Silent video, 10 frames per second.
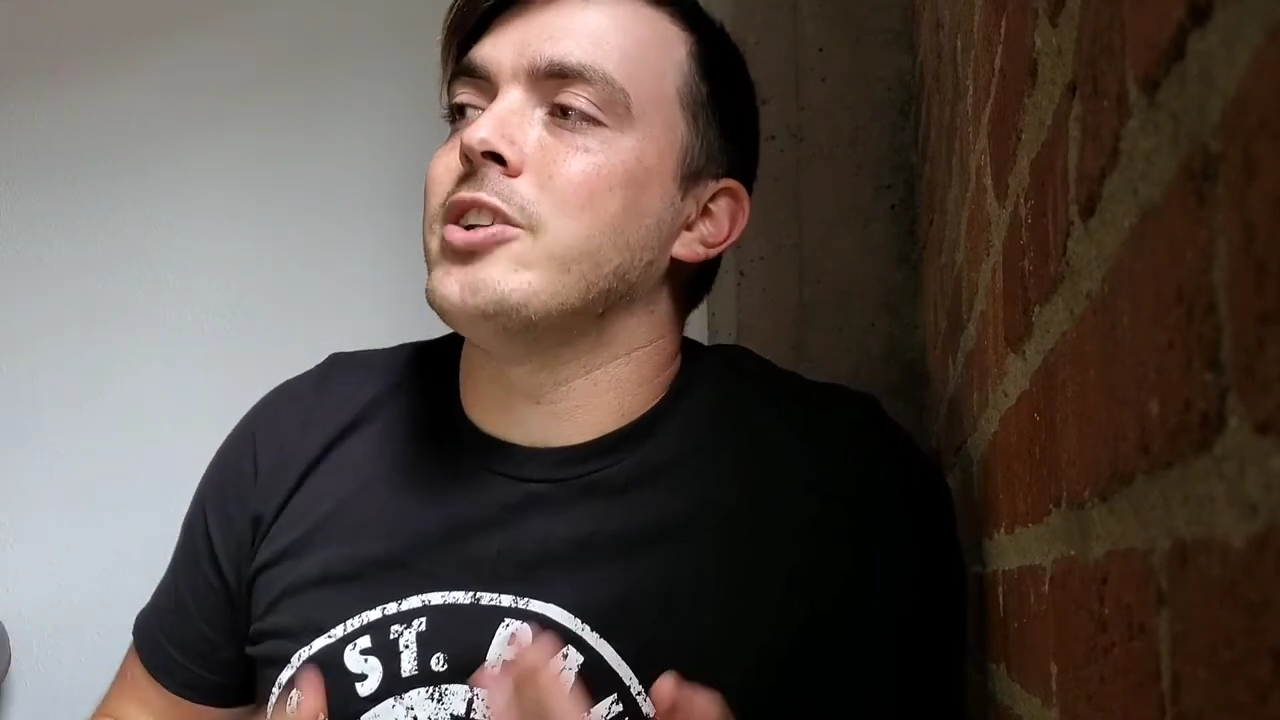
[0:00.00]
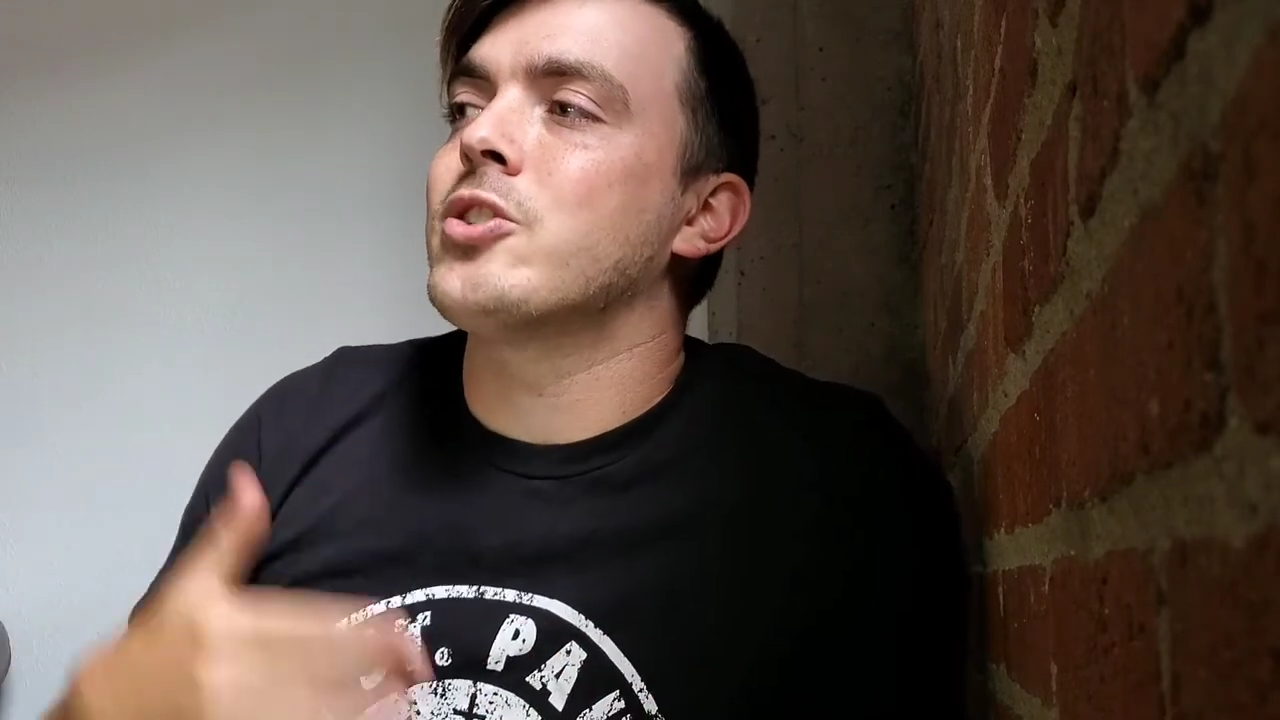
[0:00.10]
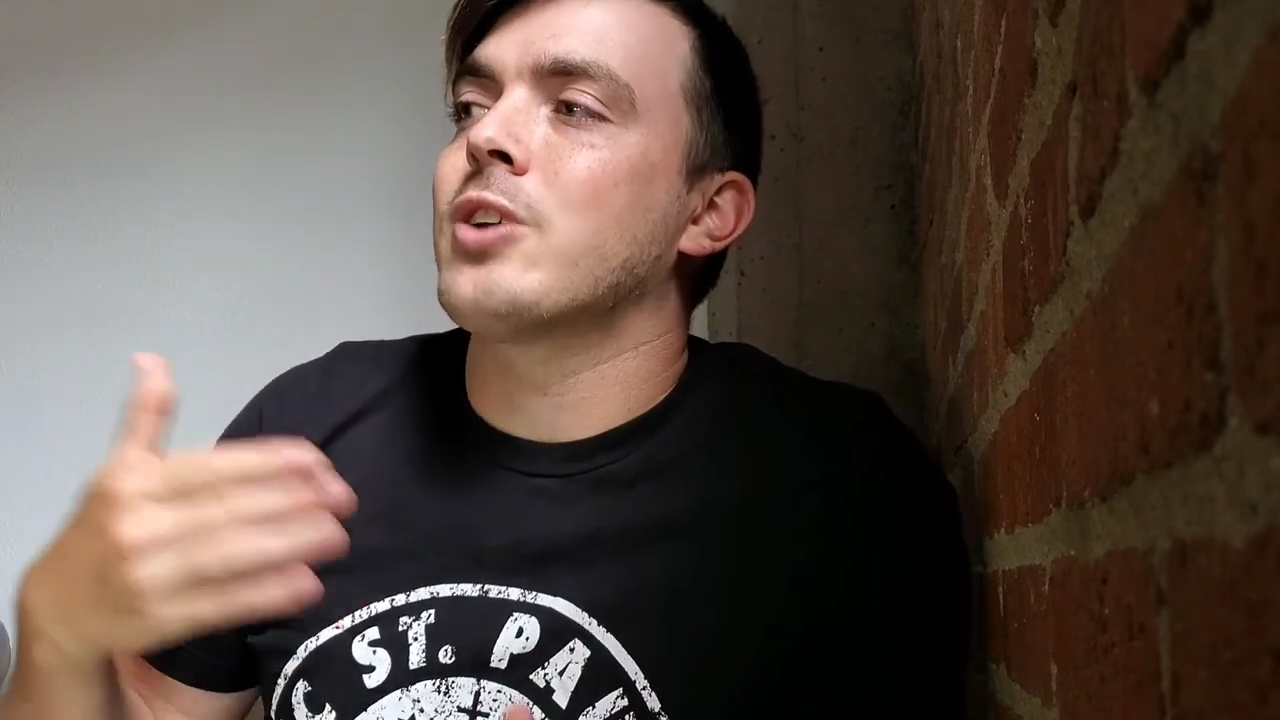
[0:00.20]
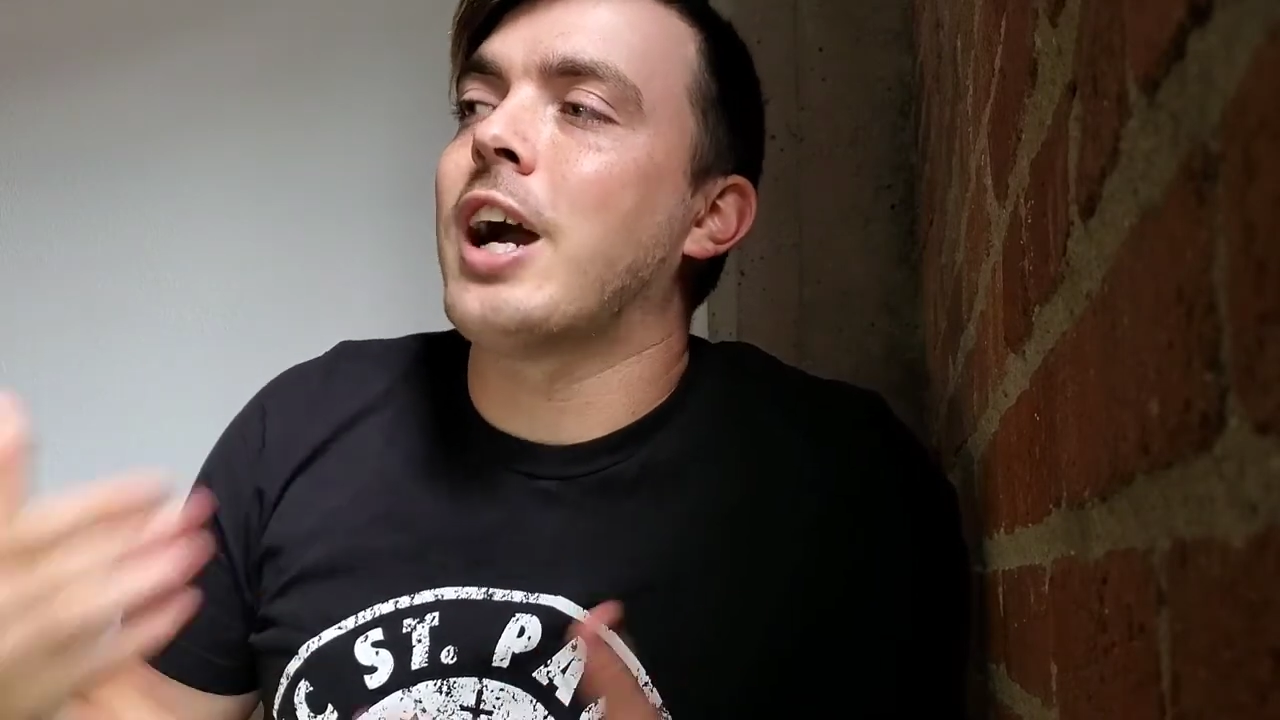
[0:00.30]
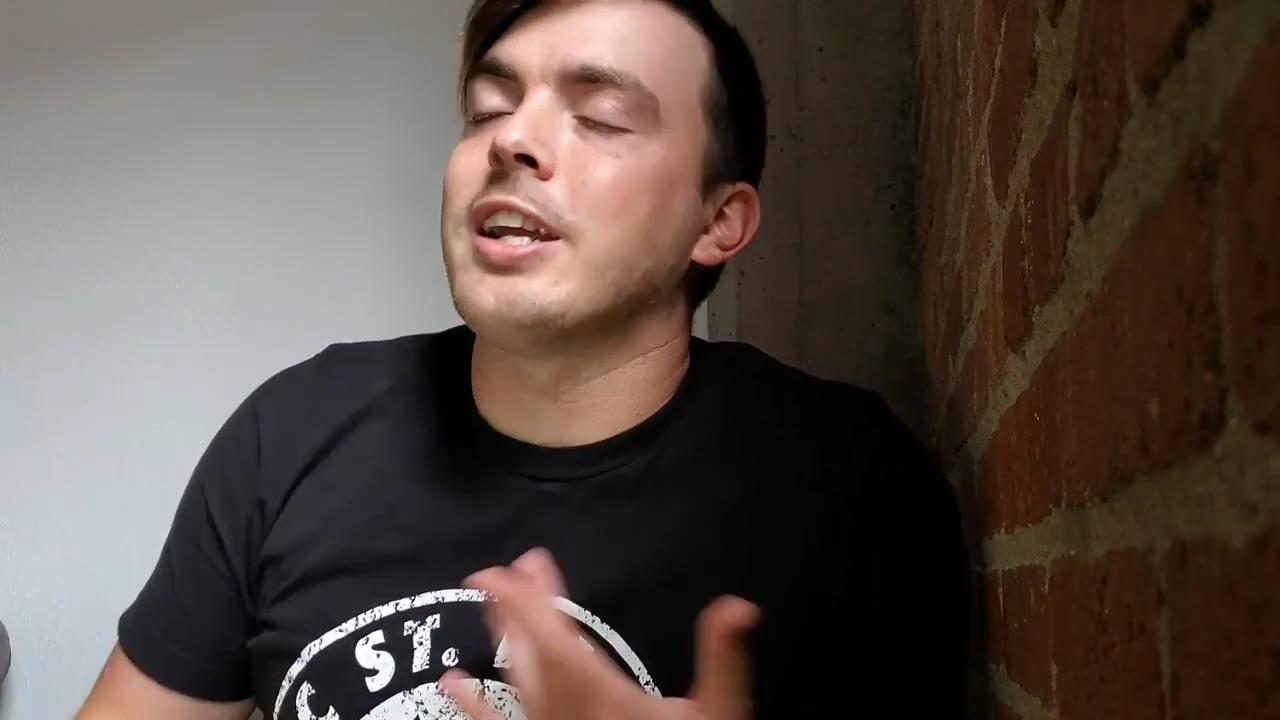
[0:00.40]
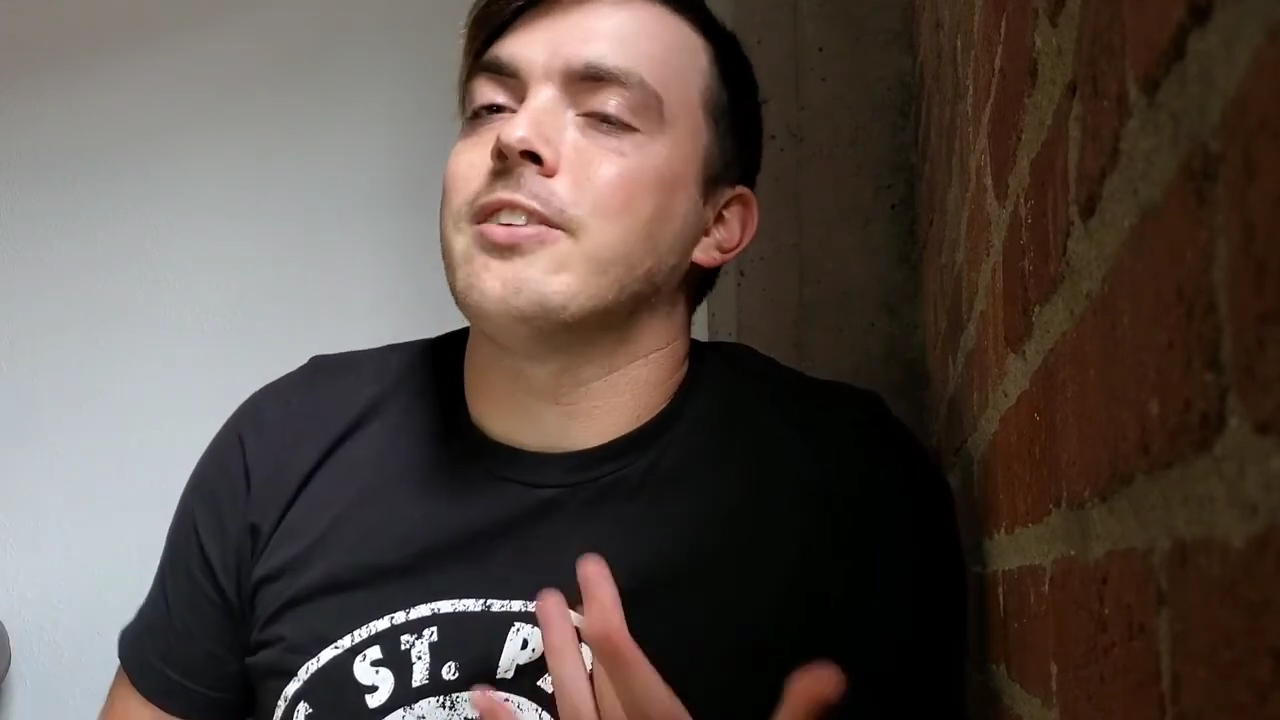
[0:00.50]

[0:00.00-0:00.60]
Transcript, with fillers: trying